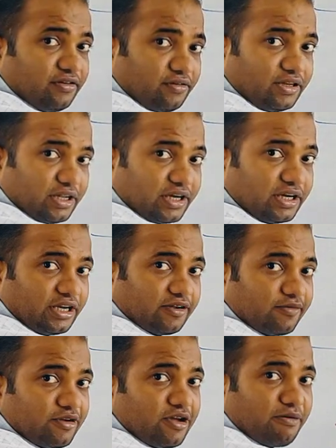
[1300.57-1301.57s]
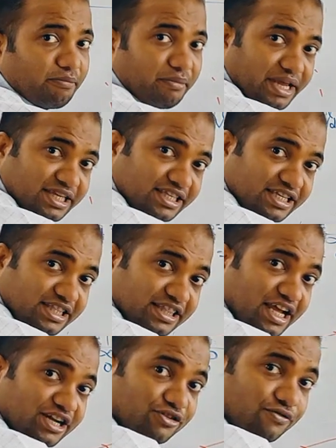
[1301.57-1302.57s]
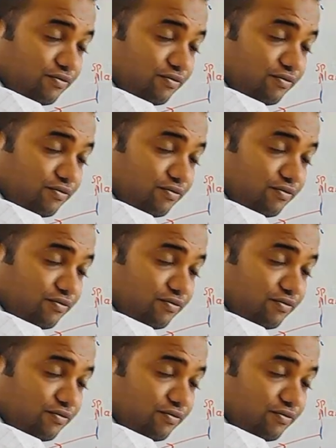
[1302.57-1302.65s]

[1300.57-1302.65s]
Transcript: makes this light to